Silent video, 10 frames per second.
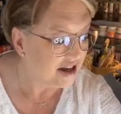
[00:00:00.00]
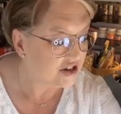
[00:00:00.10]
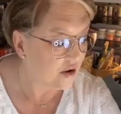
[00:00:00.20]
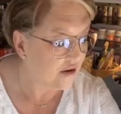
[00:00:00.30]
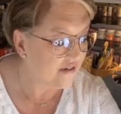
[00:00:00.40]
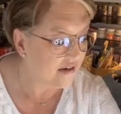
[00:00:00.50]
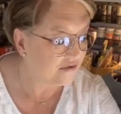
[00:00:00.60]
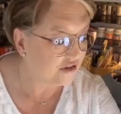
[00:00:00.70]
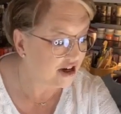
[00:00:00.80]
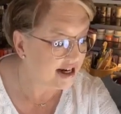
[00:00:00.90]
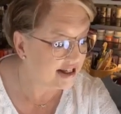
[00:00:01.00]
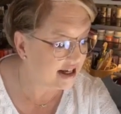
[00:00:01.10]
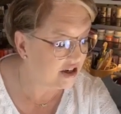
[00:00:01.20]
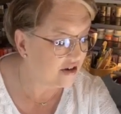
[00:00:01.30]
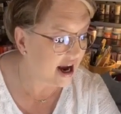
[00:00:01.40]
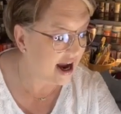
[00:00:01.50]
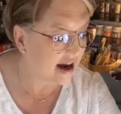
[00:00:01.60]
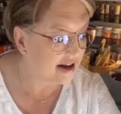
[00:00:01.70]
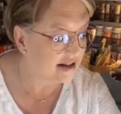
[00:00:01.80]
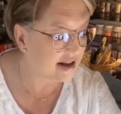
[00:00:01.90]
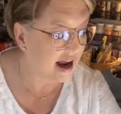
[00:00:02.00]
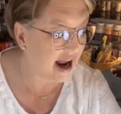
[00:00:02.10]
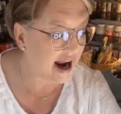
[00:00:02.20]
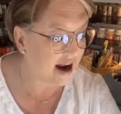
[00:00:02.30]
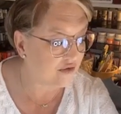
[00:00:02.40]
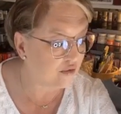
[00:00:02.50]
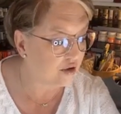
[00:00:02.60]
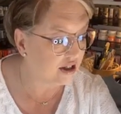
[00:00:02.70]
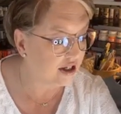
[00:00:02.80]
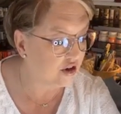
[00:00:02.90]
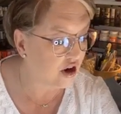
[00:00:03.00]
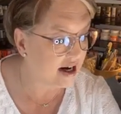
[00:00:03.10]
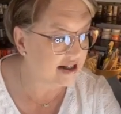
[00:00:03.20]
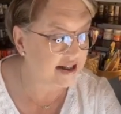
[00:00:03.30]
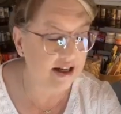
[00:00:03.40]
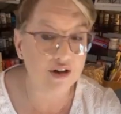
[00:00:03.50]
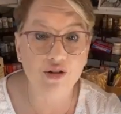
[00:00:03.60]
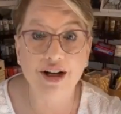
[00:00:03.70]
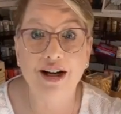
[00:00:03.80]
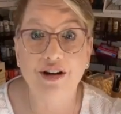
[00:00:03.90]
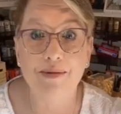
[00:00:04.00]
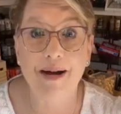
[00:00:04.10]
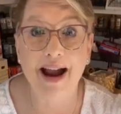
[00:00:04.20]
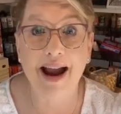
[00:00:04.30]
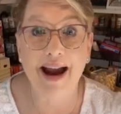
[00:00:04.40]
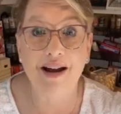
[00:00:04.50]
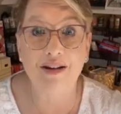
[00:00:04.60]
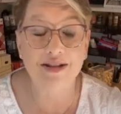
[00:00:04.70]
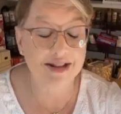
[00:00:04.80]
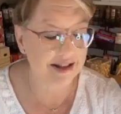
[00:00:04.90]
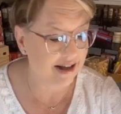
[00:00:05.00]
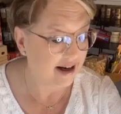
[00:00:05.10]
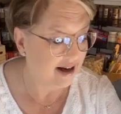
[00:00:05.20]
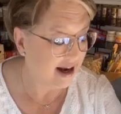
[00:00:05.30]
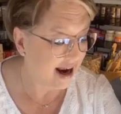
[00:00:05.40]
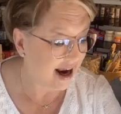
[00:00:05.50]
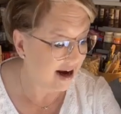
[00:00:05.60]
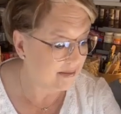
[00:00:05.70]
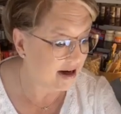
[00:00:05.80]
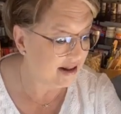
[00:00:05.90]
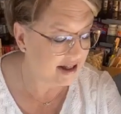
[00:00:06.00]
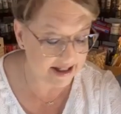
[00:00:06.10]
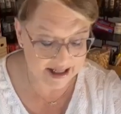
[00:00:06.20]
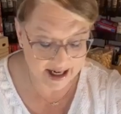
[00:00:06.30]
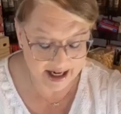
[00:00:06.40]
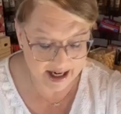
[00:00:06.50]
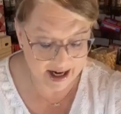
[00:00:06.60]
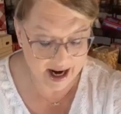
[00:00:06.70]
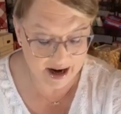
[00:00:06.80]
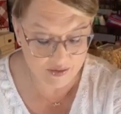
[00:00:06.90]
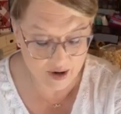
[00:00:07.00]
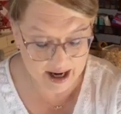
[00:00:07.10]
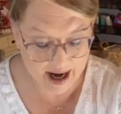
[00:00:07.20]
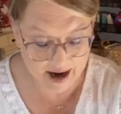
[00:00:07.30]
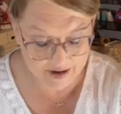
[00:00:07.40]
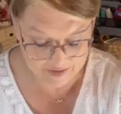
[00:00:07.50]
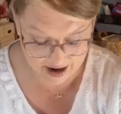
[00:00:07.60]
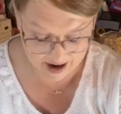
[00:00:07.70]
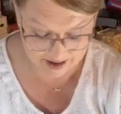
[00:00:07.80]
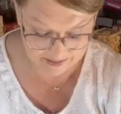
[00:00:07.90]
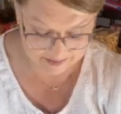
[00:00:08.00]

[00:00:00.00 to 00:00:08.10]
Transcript: So if I'm freezing, you guys, I have really great signal here at my house. I'm in the city and we have